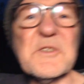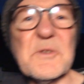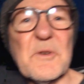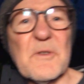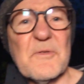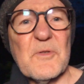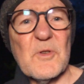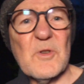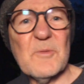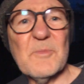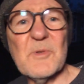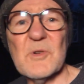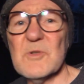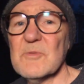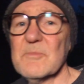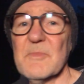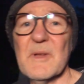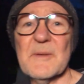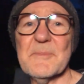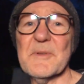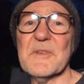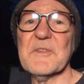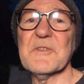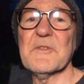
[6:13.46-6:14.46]
to a full moon.
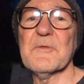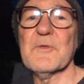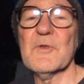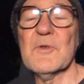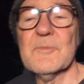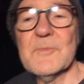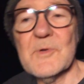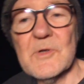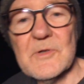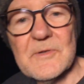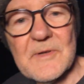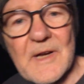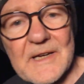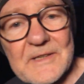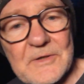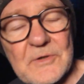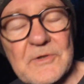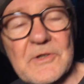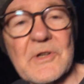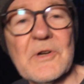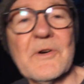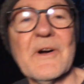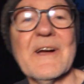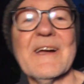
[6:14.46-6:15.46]
Maybe it's a full moon. I
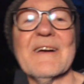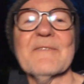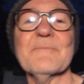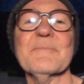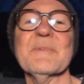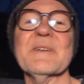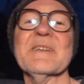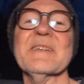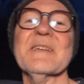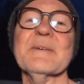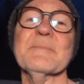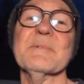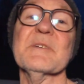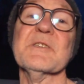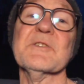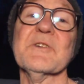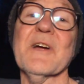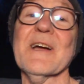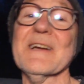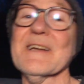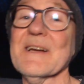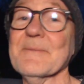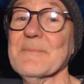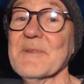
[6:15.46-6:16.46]
don't know. I haven't been keeping
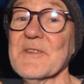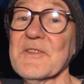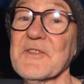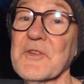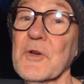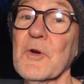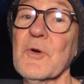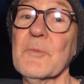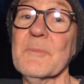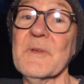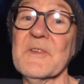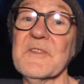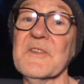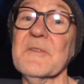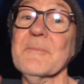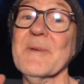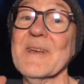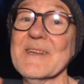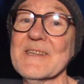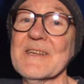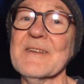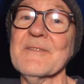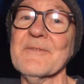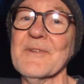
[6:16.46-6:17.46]
track. I've been so busy
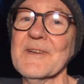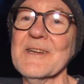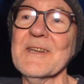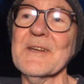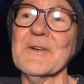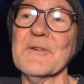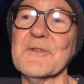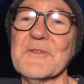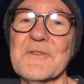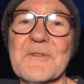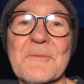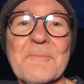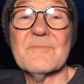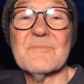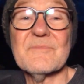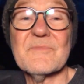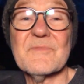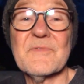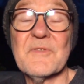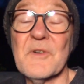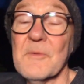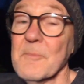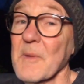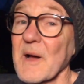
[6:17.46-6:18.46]
making videos.
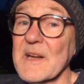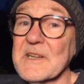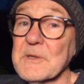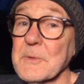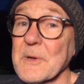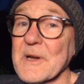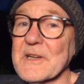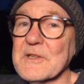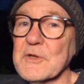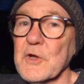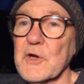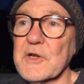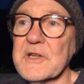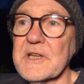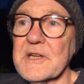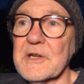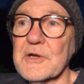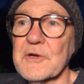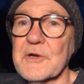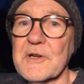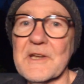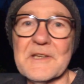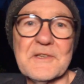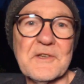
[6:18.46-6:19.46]
From my quick look
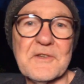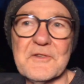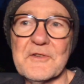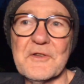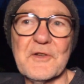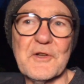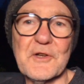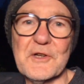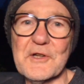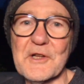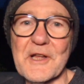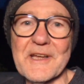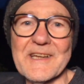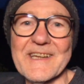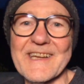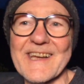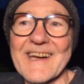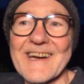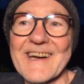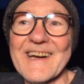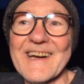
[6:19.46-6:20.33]
here, it doesn't look like